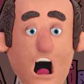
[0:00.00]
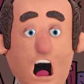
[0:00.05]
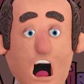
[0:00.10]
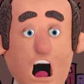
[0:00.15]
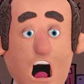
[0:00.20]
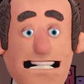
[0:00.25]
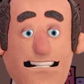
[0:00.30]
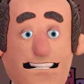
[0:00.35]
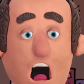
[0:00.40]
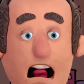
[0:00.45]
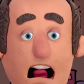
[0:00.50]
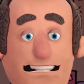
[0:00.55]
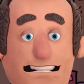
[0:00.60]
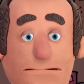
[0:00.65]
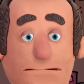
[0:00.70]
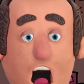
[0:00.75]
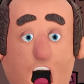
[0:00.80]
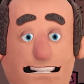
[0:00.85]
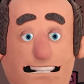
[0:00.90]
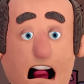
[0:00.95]
an
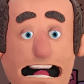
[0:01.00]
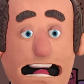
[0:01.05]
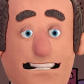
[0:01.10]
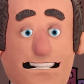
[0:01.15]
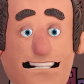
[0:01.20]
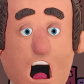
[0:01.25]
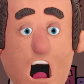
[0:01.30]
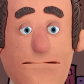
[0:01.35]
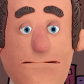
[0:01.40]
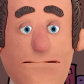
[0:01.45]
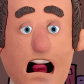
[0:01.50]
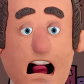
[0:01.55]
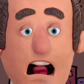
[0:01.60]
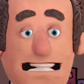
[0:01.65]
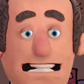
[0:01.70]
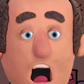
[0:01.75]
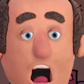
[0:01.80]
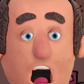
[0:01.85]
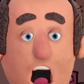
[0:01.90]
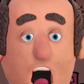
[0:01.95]
ultimately simple
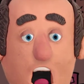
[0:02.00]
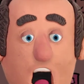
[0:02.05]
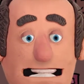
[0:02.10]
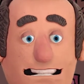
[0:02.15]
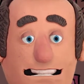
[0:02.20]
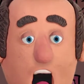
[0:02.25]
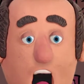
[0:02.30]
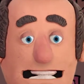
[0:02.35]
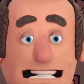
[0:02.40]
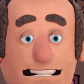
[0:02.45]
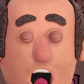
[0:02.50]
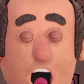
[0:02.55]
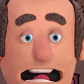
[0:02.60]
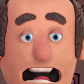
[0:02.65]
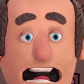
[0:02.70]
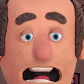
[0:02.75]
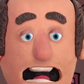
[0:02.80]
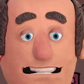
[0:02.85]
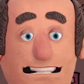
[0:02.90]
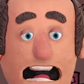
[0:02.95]
God could
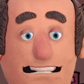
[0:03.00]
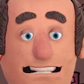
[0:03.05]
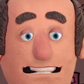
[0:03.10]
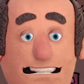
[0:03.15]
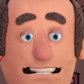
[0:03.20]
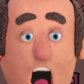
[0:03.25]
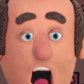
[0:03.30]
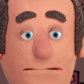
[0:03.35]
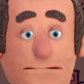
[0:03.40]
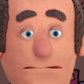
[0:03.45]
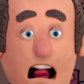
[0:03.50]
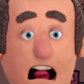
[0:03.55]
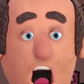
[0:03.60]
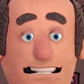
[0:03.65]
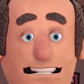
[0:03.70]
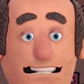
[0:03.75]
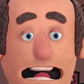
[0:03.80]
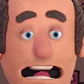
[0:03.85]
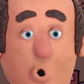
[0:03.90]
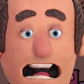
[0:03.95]
create a
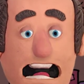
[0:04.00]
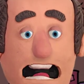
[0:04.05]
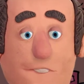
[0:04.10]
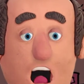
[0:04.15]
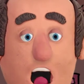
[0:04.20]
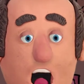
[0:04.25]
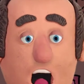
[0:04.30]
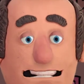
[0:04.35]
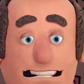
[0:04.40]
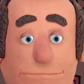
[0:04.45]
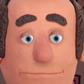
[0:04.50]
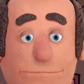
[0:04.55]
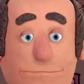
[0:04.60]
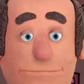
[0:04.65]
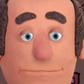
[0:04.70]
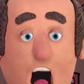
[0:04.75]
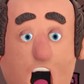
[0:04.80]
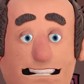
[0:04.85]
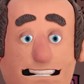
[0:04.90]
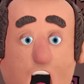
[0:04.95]
complex universe
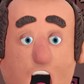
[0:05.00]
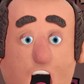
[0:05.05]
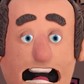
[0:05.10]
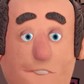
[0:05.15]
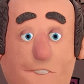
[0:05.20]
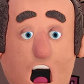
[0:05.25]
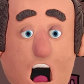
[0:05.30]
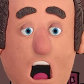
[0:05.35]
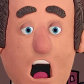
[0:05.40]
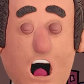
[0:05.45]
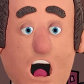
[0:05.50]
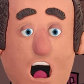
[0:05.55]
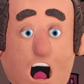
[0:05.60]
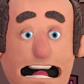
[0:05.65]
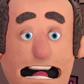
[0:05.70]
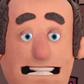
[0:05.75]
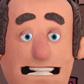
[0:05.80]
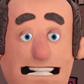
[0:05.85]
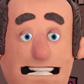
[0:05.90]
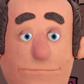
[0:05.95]
is a
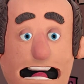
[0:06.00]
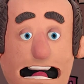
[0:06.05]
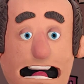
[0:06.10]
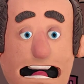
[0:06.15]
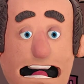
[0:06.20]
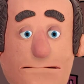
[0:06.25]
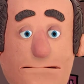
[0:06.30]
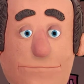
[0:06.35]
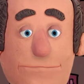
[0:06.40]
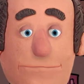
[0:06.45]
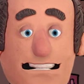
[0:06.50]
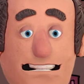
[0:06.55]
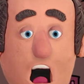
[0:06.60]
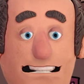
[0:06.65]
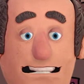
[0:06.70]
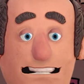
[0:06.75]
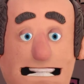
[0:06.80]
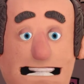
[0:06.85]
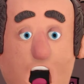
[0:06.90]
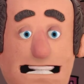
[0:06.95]
very deep
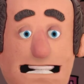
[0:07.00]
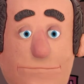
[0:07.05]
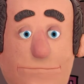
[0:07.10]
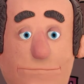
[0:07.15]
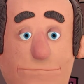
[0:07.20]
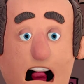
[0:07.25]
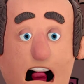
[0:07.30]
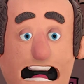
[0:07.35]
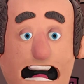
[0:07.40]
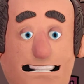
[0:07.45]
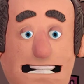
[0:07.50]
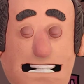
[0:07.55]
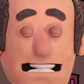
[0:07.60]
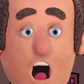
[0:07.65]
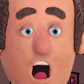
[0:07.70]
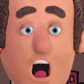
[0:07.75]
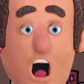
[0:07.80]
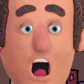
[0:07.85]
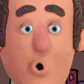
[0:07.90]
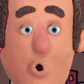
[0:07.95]
question that
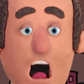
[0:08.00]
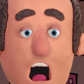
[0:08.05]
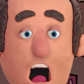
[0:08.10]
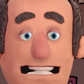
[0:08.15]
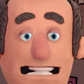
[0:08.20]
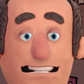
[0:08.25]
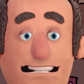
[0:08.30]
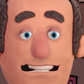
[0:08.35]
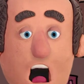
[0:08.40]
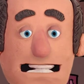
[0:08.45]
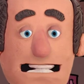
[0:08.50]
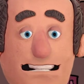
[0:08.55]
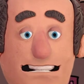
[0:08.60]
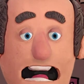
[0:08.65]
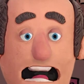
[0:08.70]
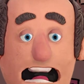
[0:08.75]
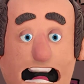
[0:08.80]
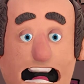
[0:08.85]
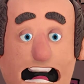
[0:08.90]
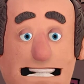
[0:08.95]
no one can
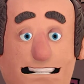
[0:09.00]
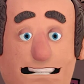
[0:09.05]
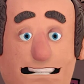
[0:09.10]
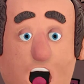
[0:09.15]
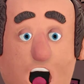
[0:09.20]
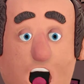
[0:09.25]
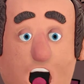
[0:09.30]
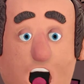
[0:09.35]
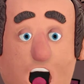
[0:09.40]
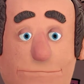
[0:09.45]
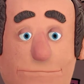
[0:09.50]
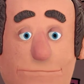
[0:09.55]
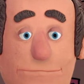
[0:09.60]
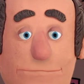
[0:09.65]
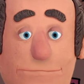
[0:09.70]
answer.